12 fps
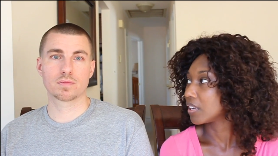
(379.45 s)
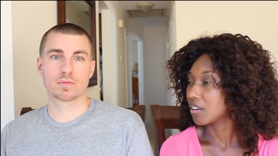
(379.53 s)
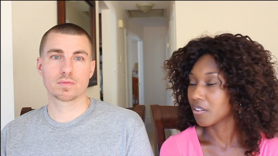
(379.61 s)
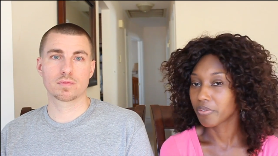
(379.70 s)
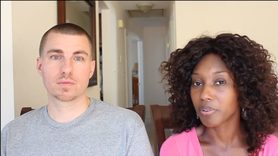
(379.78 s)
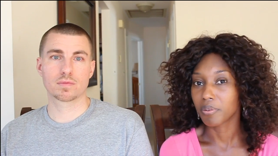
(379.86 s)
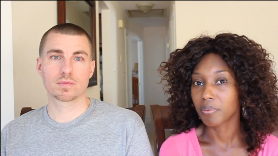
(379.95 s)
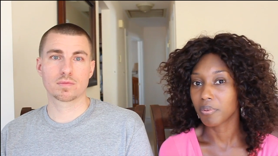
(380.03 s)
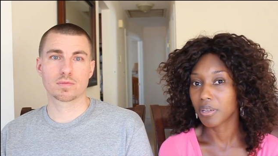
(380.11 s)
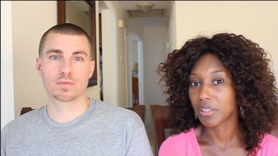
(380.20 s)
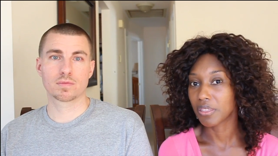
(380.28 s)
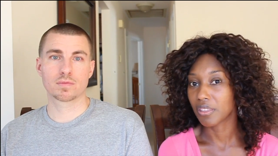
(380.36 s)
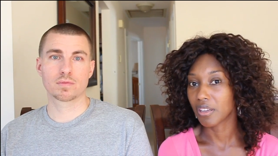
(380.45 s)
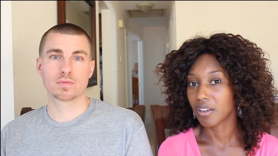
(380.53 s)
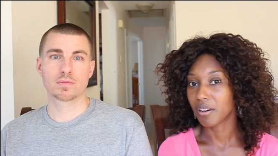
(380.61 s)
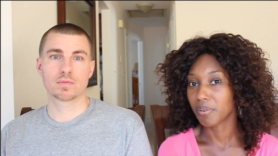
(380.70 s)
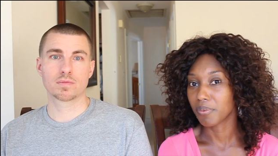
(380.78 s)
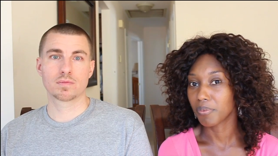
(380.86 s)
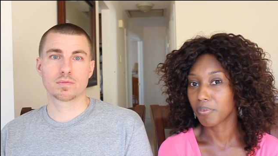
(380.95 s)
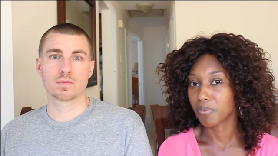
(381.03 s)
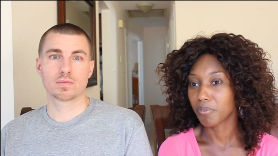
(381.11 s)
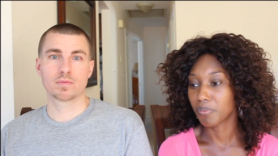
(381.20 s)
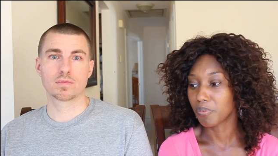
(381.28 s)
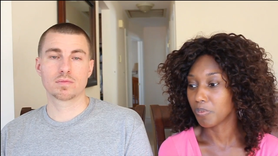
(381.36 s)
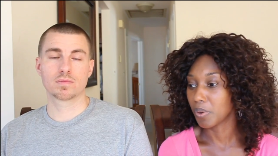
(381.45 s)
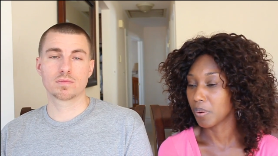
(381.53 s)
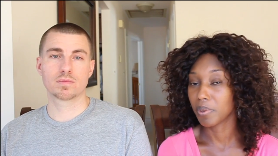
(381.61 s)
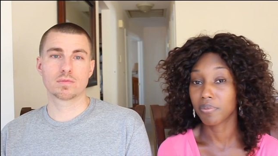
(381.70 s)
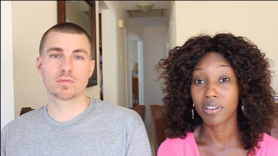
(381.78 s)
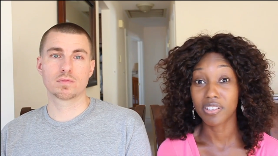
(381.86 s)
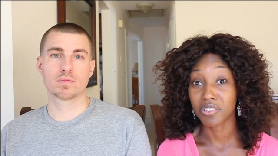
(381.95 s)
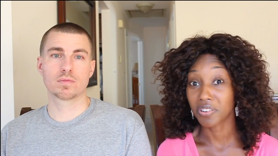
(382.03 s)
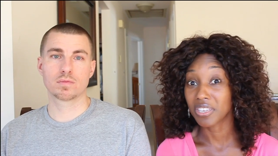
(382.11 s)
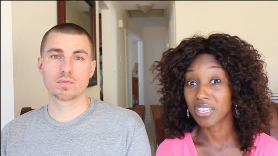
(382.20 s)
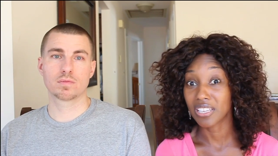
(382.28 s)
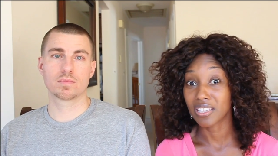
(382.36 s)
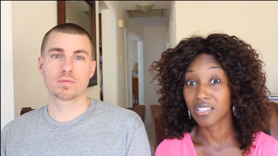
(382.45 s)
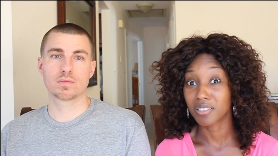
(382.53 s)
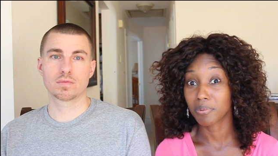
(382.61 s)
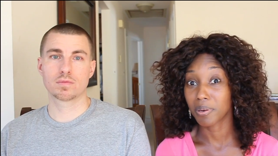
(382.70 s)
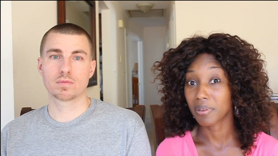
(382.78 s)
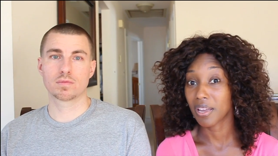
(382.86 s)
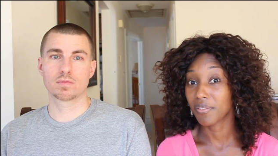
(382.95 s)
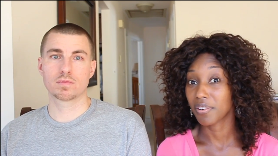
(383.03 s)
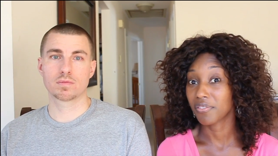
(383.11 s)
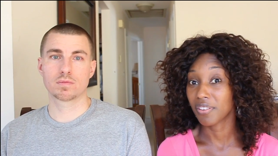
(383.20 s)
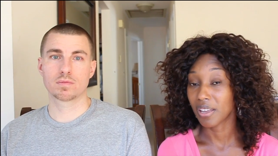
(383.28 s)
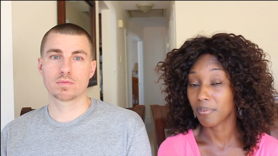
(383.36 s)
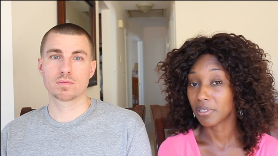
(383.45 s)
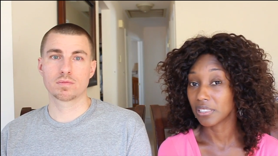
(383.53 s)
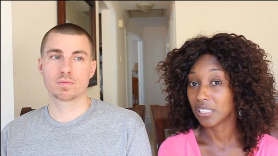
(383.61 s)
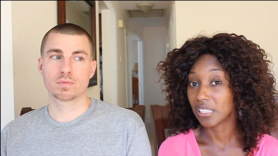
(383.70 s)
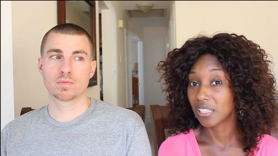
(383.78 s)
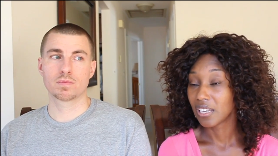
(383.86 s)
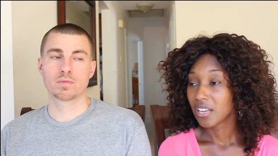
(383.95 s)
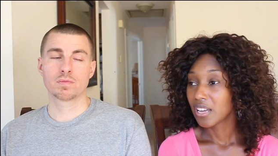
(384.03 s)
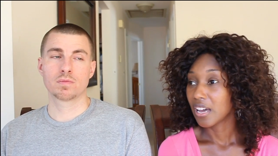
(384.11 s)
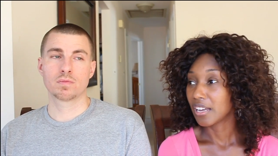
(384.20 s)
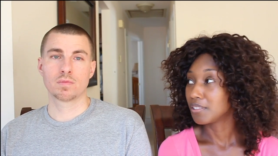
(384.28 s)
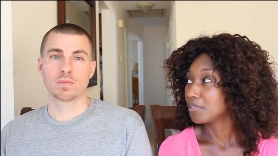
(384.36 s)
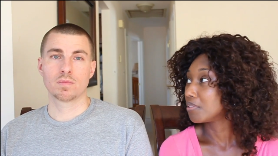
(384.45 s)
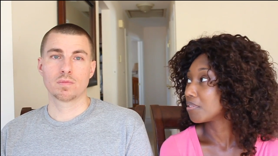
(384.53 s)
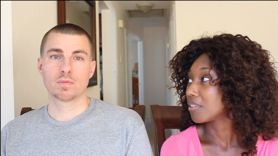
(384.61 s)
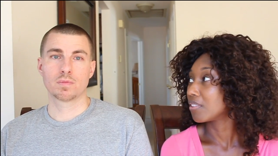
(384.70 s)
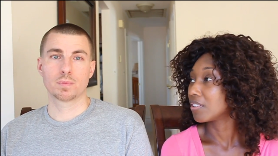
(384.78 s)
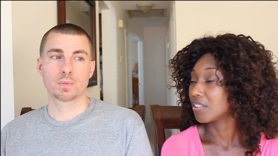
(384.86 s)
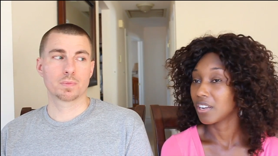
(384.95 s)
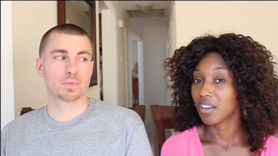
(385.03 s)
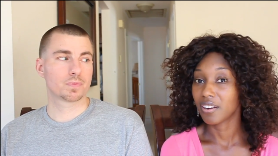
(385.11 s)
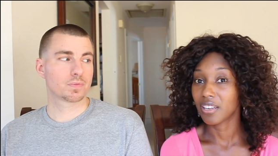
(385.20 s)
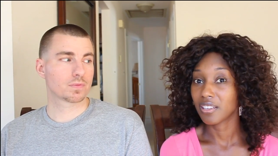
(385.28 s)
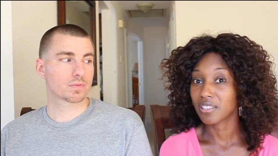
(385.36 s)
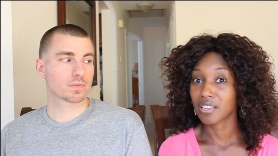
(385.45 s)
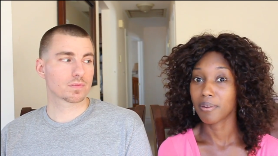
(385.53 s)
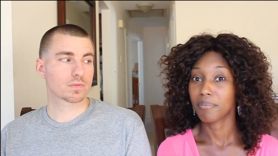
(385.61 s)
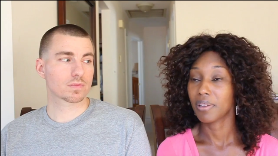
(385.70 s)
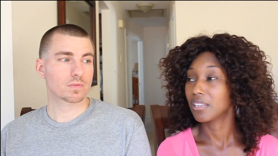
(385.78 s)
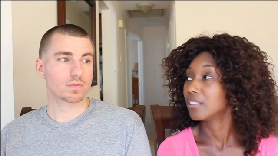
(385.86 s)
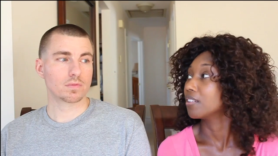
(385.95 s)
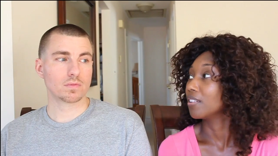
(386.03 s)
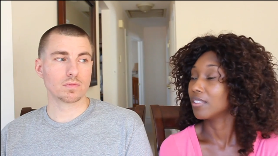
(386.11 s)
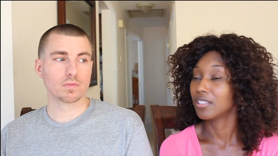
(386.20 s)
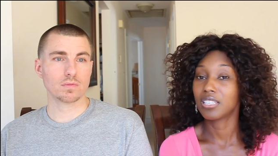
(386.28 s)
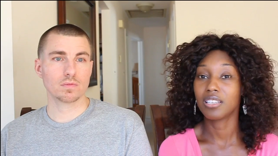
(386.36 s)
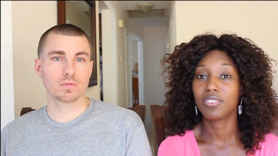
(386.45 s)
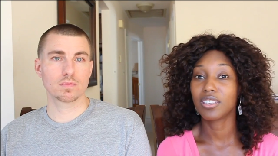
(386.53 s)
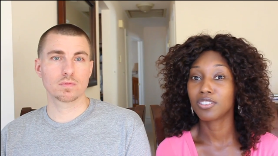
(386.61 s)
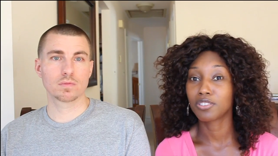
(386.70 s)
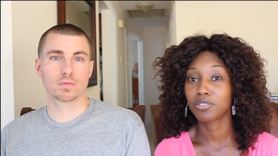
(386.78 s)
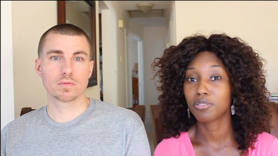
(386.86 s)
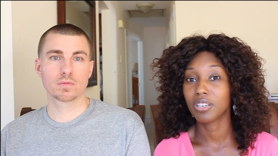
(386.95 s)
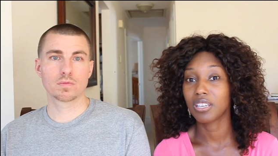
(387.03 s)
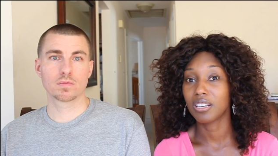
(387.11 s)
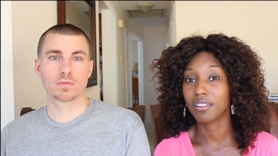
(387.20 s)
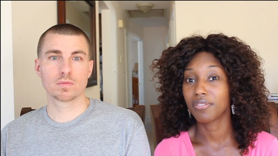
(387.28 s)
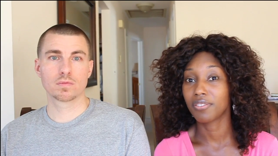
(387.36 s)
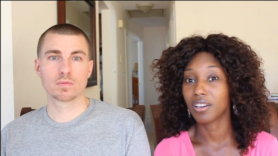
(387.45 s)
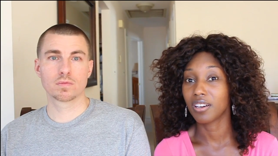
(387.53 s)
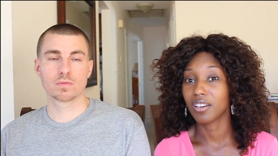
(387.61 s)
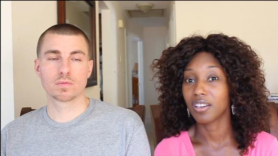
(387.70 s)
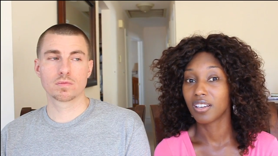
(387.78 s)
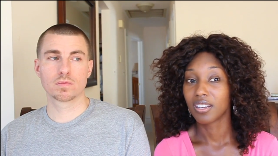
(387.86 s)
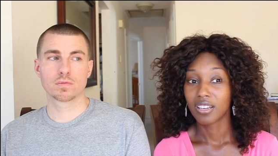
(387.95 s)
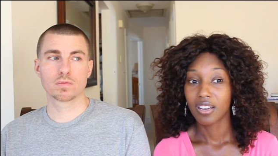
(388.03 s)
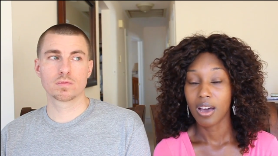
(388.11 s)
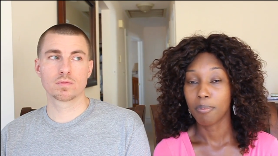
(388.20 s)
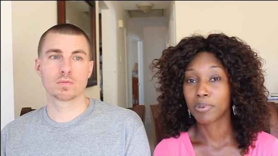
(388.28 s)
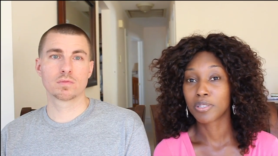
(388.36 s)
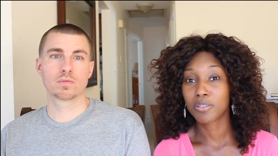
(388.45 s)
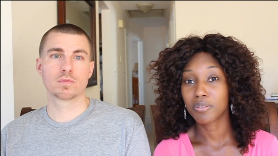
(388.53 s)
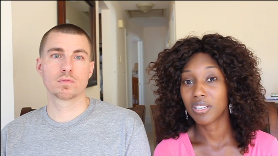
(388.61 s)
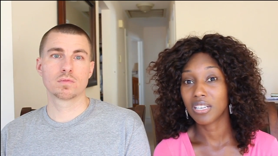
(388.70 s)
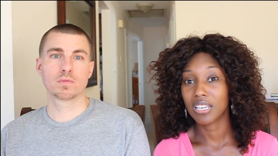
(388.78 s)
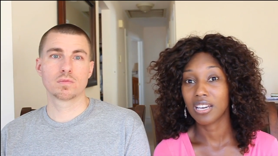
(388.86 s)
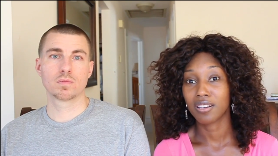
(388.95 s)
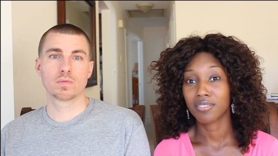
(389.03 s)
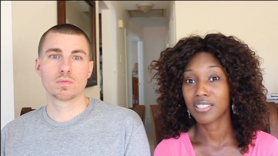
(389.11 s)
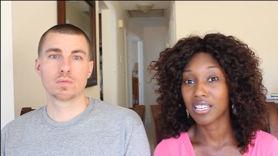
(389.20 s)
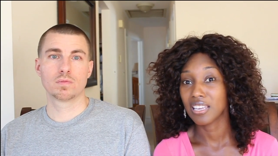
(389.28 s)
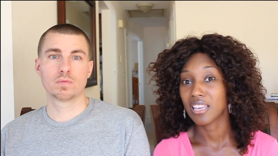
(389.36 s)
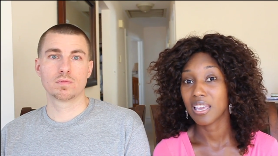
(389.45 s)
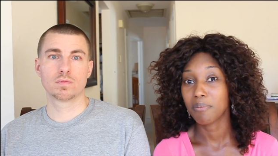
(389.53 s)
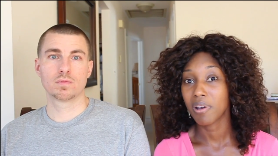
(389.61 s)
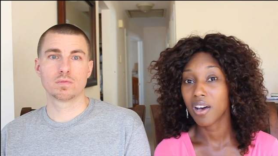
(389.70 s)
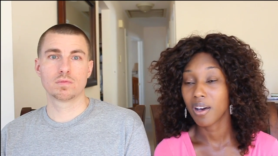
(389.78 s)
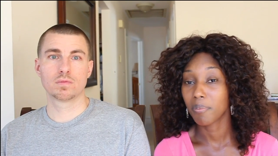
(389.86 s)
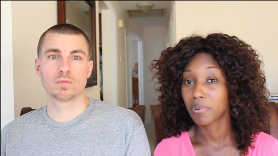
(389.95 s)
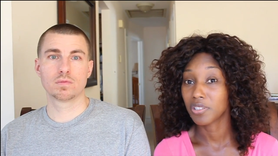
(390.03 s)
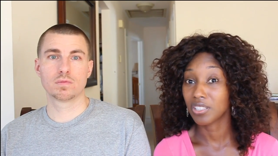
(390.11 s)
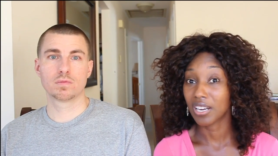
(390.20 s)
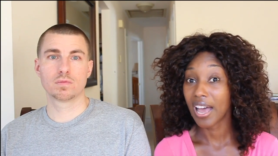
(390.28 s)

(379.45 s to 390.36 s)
Speaker 1: careful with where we raise our kids, where we have our family. I do know that there are areas, I'm, you know, in the TV industry, and if opportunity out of state came up, which it